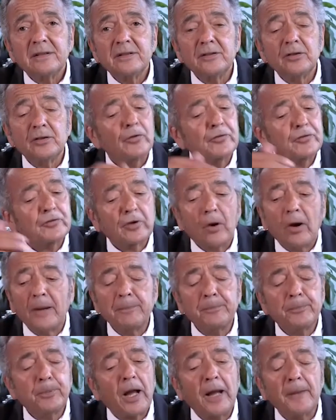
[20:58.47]
So
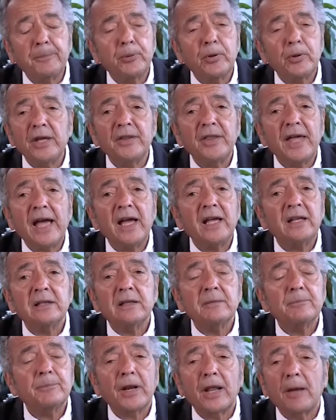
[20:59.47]
I play that,
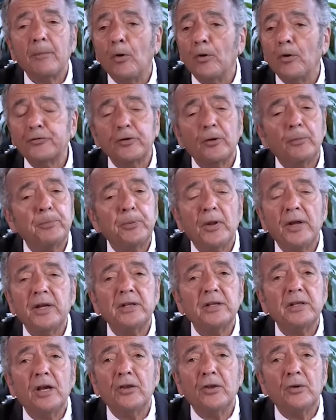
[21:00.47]
but I'm also playing
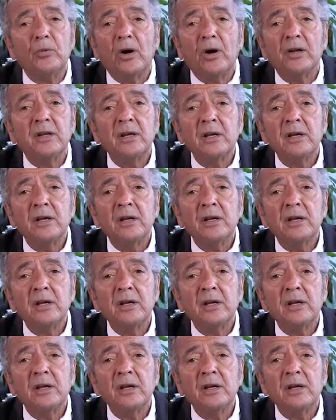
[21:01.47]
the other one.